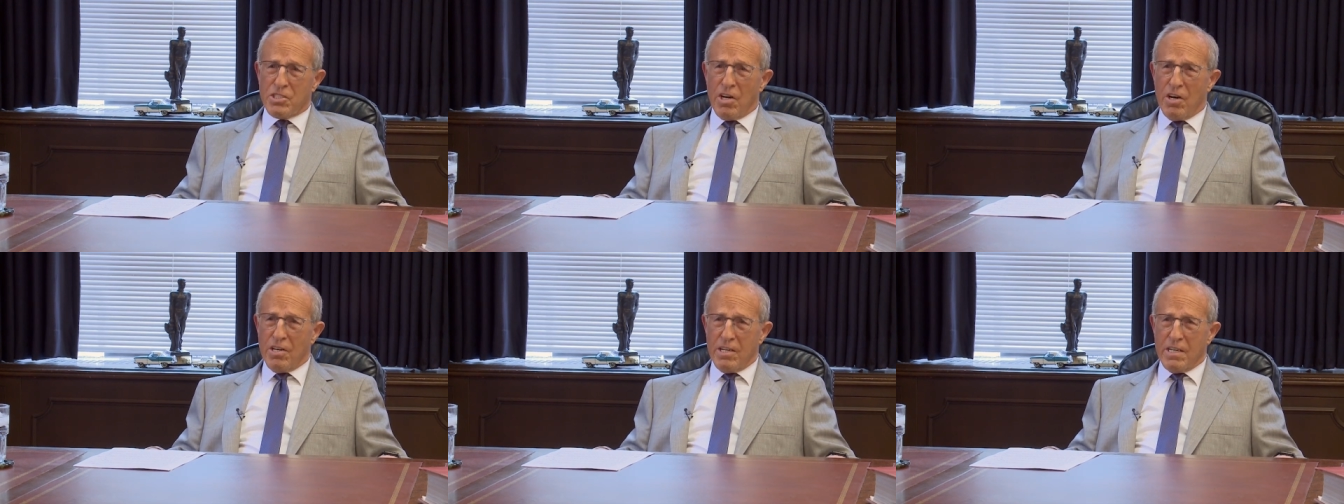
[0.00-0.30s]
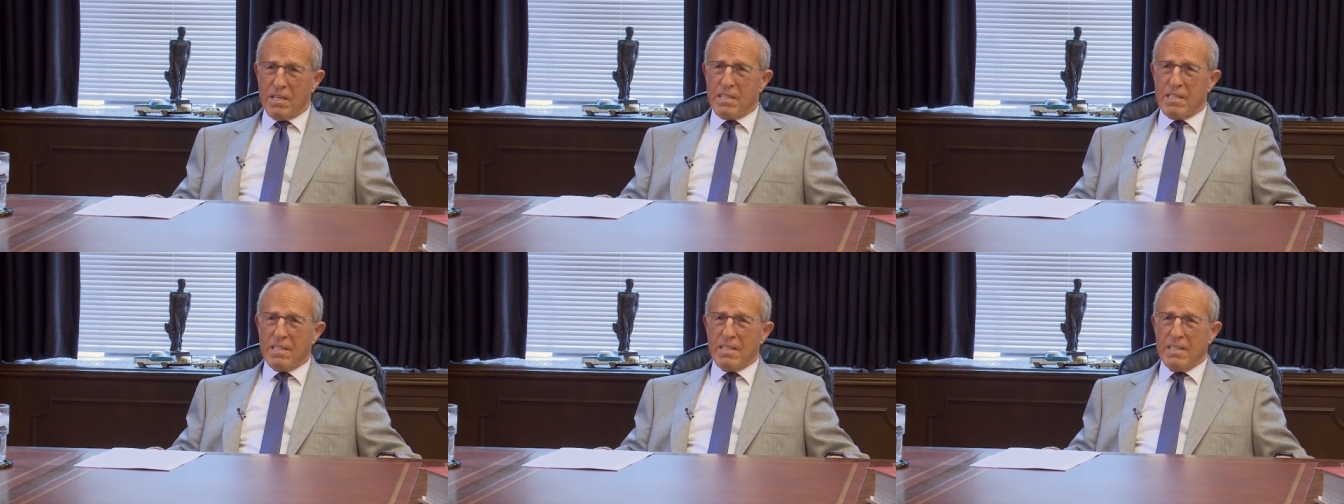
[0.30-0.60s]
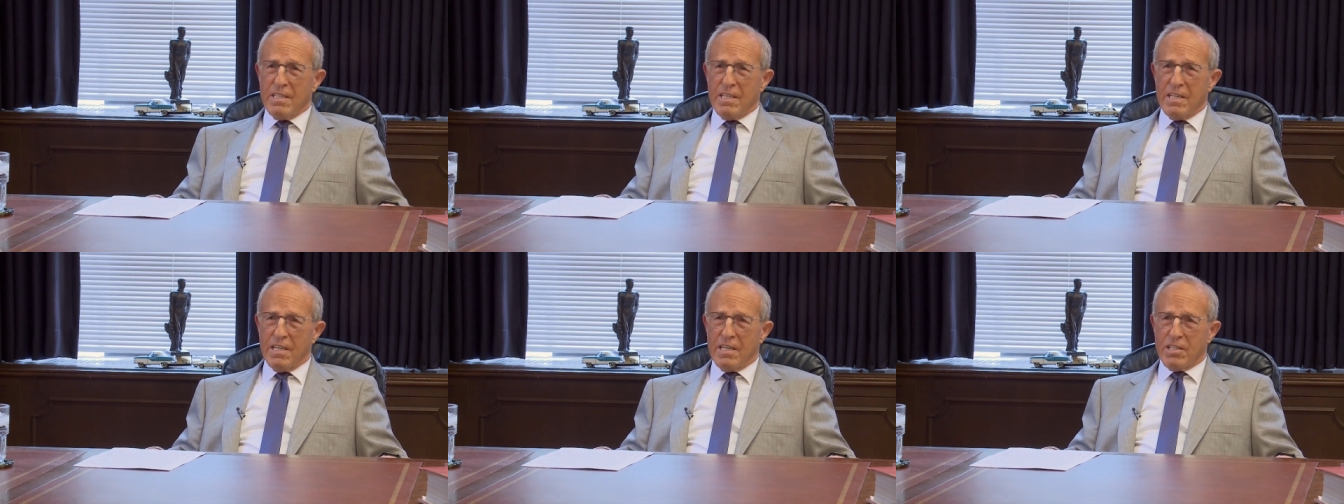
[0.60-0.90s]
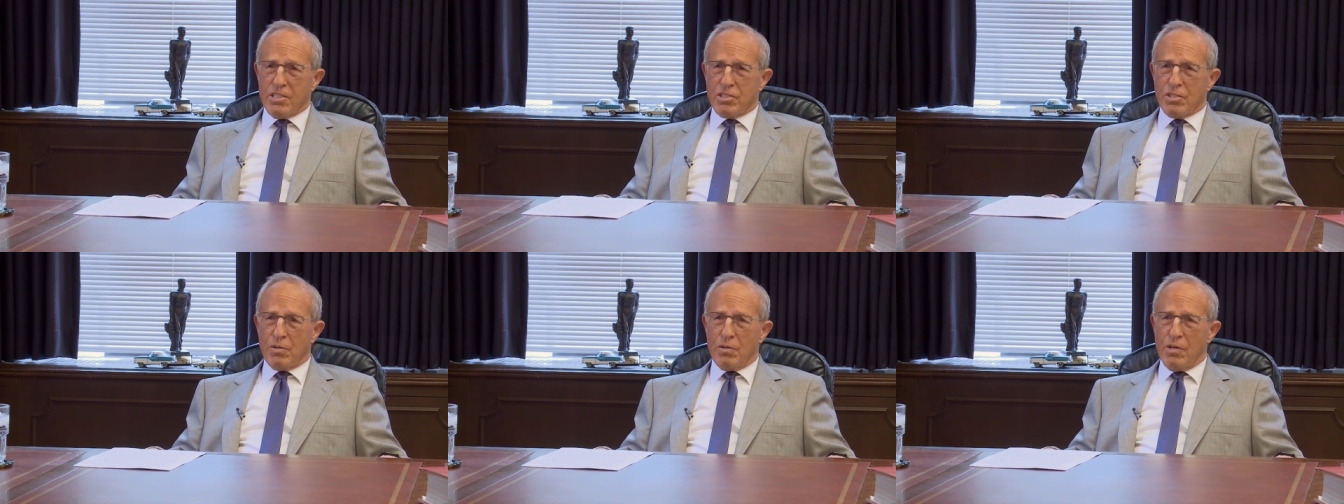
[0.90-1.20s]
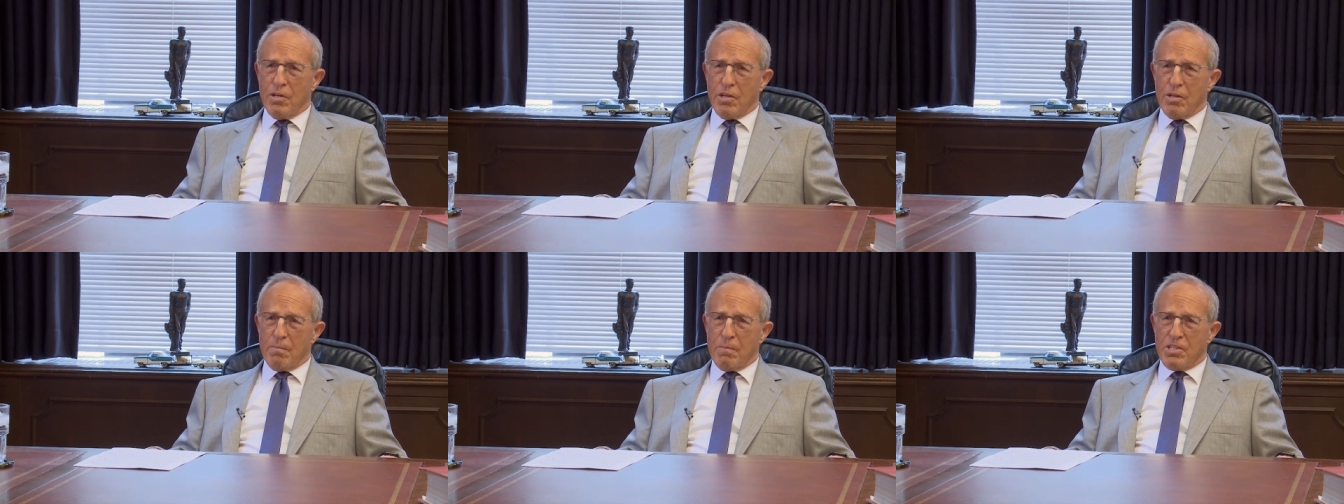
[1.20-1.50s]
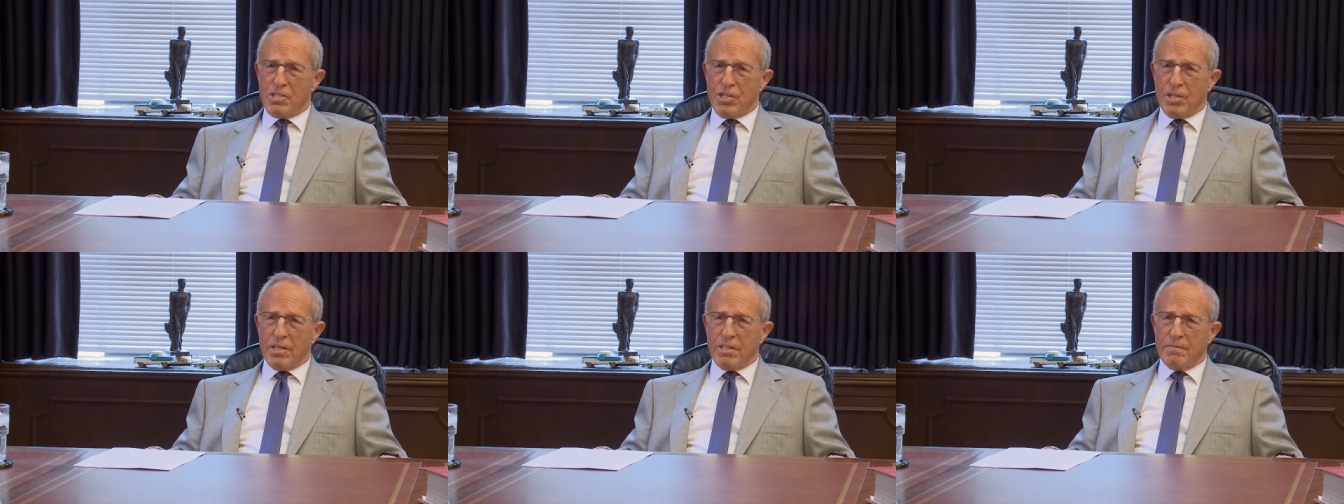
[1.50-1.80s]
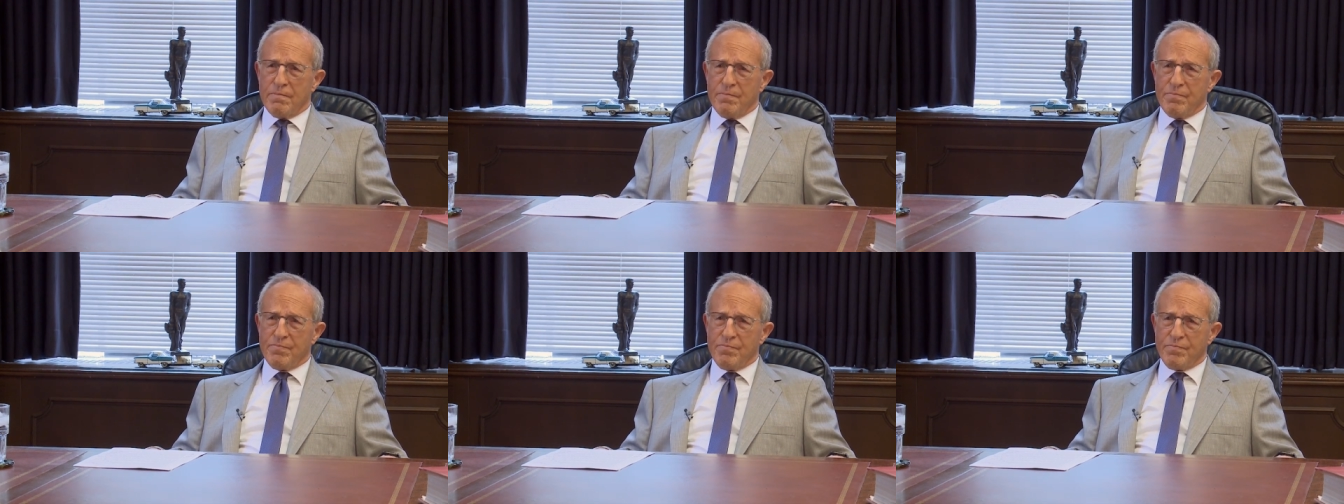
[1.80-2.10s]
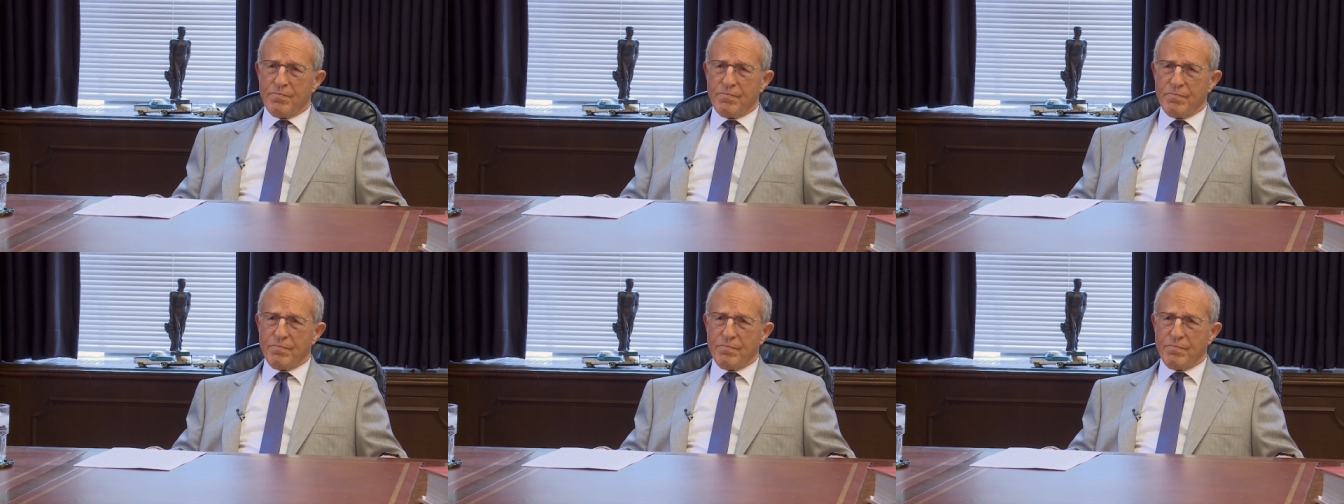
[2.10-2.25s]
started in his career in Michigan. And